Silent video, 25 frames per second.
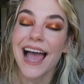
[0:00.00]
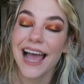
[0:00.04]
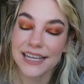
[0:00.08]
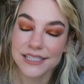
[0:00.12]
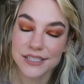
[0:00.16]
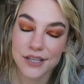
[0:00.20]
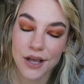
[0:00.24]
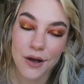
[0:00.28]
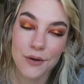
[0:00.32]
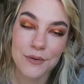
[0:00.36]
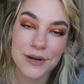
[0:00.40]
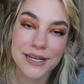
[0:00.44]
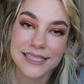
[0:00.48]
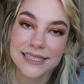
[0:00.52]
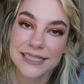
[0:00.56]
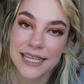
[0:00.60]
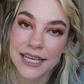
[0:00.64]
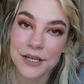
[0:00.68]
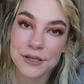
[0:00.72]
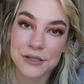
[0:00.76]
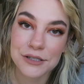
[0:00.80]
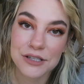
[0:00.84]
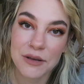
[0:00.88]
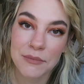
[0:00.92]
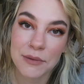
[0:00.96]
As always,
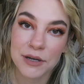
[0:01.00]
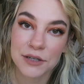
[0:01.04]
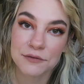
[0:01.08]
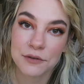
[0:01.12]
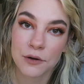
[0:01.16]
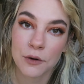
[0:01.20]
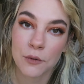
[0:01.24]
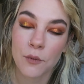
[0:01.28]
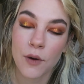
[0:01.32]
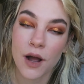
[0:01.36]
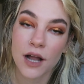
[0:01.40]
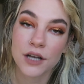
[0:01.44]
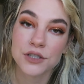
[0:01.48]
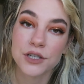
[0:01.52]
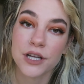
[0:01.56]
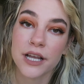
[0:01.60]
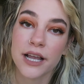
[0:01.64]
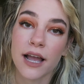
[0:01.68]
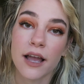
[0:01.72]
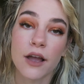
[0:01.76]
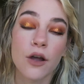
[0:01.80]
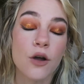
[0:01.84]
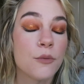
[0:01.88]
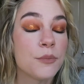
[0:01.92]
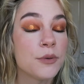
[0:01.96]
thank you so much for
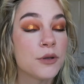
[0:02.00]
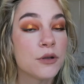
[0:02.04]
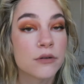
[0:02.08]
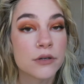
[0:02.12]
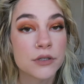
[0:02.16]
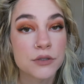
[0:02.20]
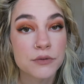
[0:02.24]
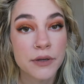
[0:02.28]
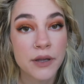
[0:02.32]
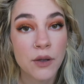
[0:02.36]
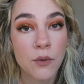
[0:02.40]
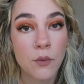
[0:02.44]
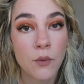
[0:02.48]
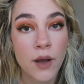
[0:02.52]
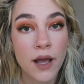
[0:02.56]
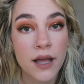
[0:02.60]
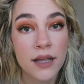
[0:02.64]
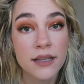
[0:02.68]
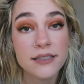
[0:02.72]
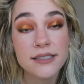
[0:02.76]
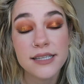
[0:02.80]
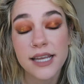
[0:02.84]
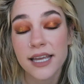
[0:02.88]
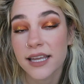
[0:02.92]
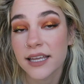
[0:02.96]
watching. I hope you are doing
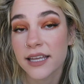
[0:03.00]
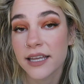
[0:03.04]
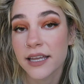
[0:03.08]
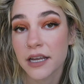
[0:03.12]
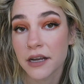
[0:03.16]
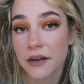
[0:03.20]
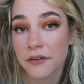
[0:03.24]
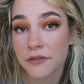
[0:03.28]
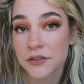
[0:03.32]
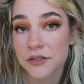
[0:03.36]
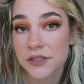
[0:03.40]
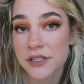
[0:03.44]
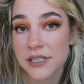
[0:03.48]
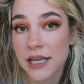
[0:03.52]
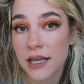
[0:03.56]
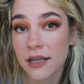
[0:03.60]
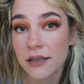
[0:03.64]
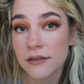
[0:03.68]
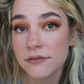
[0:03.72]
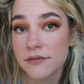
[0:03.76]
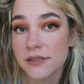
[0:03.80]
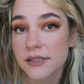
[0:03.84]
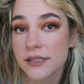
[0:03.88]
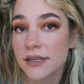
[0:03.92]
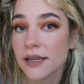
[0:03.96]
well, taking care of
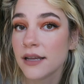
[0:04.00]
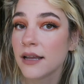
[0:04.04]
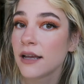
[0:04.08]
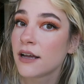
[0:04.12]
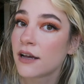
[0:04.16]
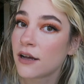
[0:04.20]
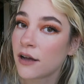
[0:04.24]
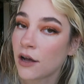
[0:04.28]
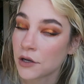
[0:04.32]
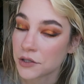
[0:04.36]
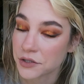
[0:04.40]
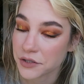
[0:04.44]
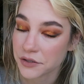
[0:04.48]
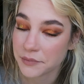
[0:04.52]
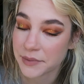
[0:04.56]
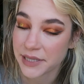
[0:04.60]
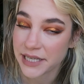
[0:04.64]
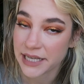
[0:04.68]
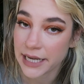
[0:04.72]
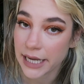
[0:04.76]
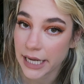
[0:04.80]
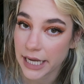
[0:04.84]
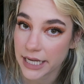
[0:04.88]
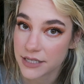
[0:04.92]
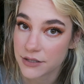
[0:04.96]
yourselves, also being
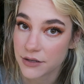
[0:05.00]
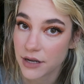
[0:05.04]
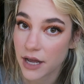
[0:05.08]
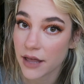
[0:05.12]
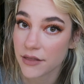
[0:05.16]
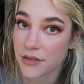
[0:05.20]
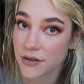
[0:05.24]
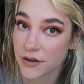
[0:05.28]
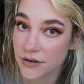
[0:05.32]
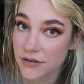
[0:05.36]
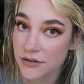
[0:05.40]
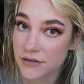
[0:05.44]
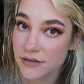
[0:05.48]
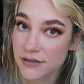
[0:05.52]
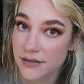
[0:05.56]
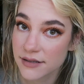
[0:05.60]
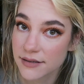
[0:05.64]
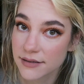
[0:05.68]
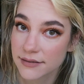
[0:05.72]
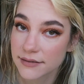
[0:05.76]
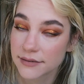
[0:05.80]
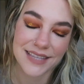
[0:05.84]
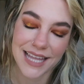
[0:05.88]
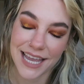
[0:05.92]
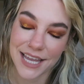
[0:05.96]
kind to others.
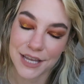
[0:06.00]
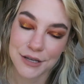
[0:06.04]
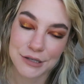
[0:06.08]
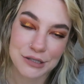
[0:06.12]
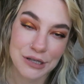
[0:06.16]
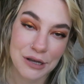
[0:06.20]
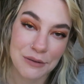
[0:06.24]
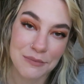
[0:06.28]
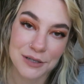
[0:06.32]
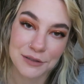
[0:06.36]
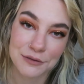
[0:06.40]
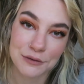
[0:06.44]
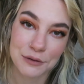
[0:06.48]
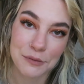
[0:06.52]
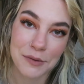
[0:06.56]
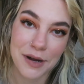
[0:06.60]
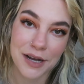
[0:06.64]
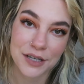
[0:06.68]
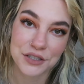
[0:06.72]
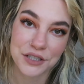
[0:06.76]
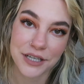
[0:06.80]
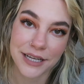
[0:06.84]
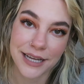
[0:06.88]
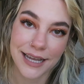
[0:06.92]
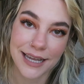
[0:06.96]
Thank you so much for
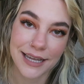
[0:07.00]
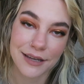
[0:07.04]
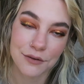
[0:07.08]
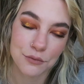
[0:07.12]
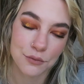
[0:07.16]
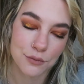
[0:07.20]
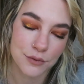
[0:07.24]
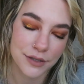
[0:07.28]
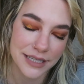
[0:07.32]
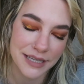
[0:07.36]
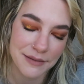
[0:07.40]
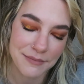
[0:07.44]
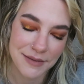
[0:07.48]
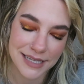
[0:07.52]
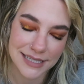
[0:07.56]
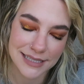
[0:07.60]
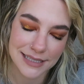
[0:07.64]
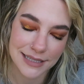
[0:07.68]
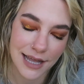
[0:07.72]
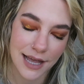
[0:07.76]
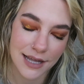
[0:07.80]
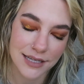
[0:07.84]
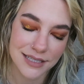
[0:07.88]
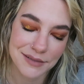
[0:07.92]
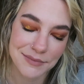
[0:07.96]
watching. It really means a
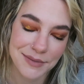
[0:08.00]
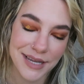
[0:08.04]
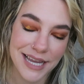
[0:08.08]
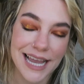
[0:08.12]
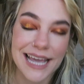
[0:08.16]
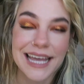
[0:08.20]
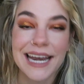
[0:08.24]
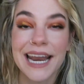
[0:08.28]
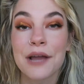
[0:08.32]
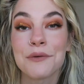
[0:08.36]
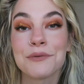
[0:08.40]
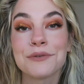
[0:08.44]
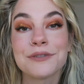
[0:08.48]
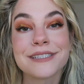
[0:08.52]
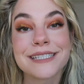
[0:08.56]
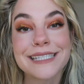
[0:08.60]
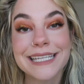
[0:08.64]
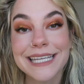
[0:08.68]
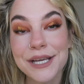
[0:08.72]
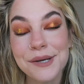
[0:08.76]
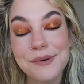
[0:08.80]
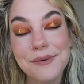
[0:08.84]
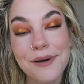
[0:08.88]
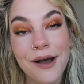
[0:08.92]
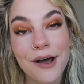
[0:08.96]
lot to me, and I will
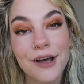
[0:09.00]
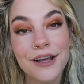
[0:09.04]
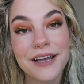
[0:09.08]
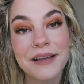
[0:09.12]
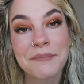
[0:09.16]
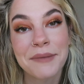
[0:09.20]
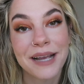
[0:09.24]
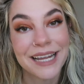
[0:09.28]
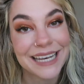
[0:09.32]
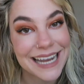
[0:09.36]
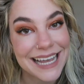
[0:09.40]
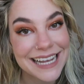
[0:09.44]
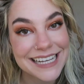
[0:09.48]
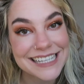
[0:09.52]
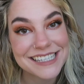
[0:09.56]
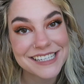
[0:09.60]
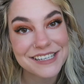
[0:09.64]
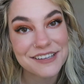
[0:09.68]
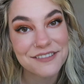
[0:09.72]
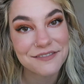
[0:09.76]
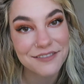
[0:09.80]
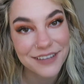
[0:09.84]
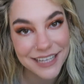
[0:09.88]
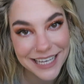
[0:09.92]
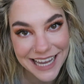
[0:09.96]
see you all in my next
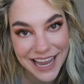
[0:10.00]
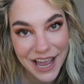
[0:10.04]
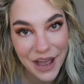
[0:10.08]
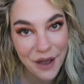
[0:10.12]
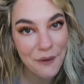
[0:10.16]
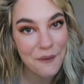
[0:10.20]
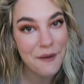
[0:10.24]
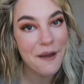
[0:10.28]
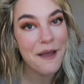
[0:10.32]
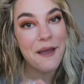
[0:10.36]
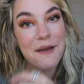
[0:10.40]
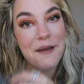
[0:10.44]
video.